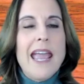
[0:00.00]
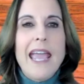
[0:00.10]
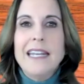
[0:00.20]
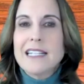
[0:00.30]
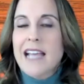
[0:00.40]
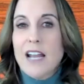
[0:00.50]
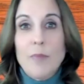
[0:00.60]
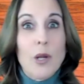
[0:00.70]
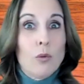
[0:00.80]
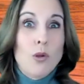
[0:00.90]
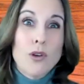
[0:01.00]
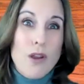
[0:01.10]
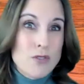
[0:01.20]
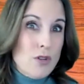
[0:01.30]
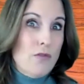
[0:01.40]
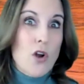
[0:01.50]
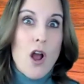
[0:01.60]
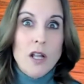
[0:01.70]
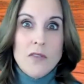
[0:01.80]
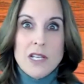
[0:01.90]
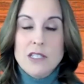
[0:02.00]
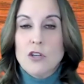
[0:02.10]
and it's kind of been a roller coaster for all of us.